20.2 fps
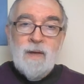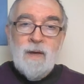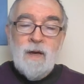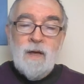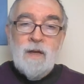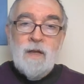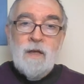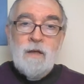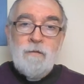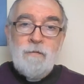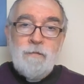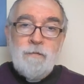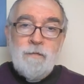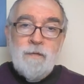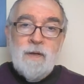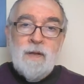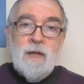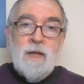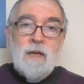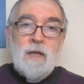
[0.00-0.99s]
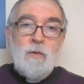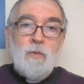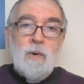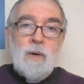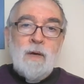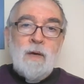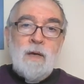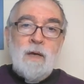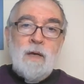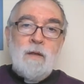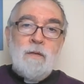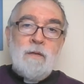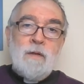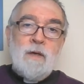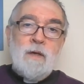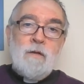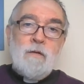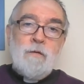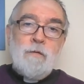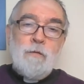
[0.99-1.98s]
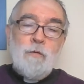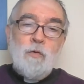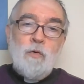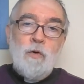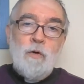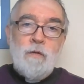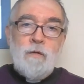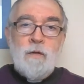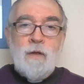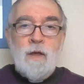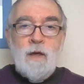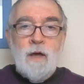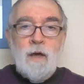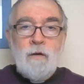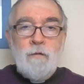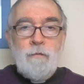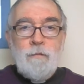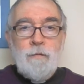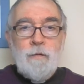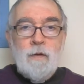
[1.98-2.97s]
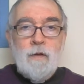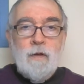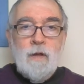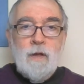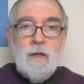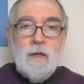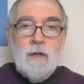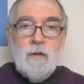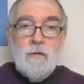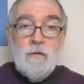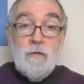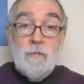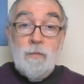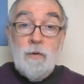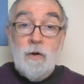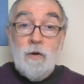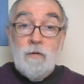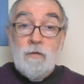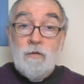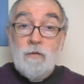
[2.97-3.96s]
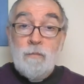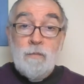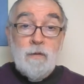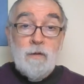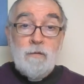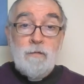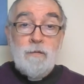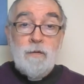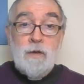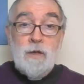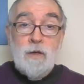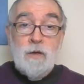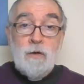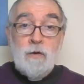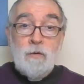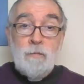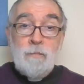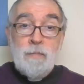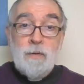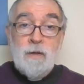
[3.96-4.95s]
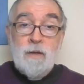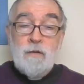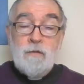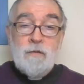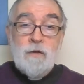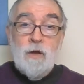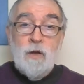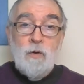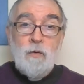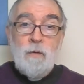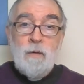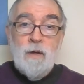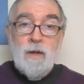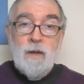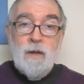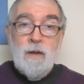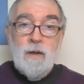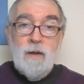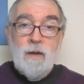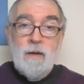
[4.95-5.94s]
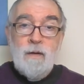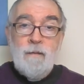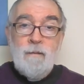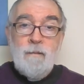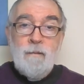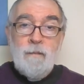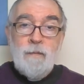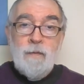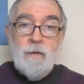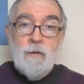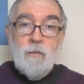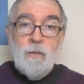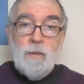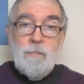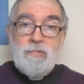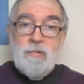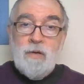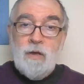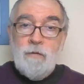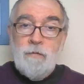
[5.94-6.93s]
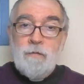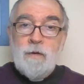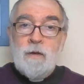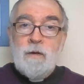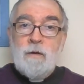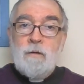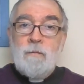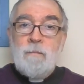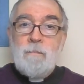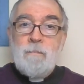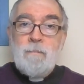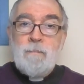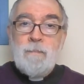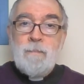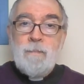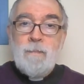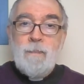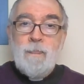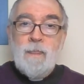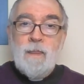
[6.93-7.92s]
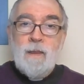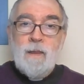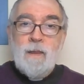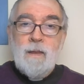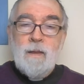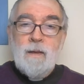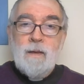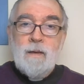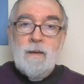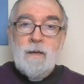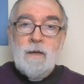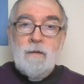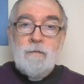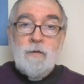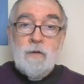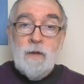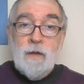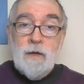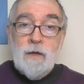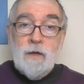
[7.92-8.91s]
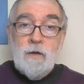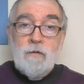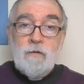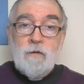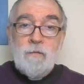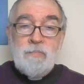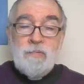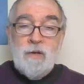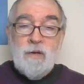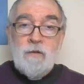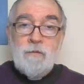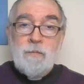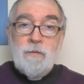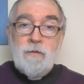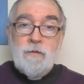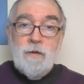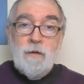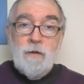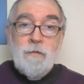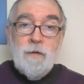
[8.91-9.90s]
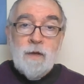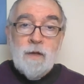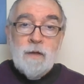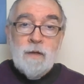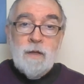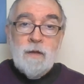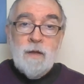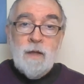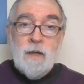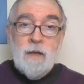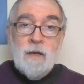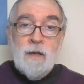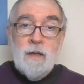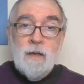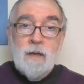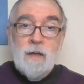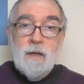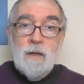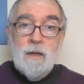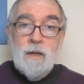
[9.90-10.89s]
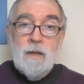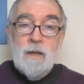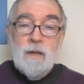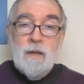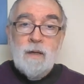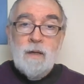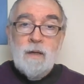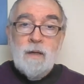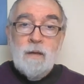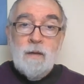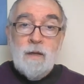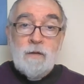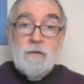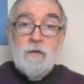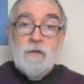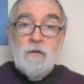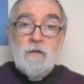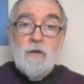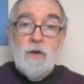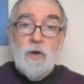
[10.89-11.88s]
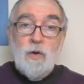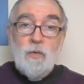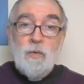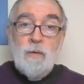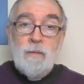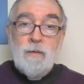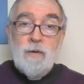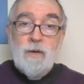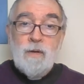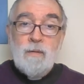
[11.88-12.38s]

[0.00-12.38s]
And if in any way these thoughts have sparked something for you, please know that we pray for you. If you'd like us to pray specifically, then let us know.